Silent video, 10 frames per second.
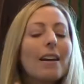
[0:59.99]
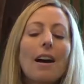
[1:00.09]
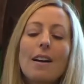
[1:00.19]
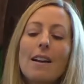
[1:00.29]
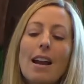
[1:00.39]

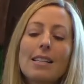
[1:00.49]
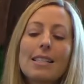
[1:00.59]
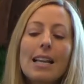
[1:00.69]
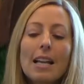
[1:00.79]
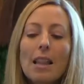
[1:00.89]
All right,
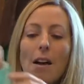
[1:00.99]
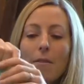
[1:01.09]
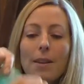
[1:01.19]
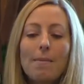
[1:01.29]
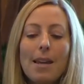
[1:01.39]
sing
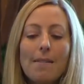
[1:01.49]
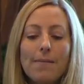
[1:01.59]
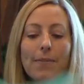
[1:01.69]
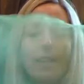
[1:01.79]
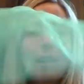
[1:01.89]
along with me
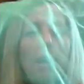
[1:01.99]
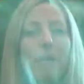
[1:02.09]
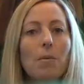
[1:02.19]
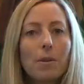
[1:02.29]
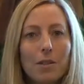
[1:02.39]

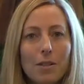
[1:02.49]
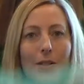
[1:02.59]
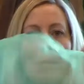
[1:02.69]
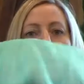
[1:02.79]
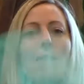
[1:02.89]
and we'll do
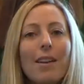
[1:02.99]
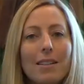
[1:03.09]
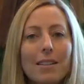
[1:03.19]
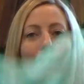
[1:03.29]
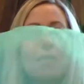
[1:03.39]
some
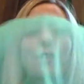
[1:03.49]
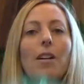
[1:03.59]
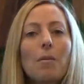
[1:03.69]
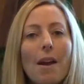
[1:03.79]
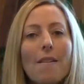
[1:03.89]
waving. So start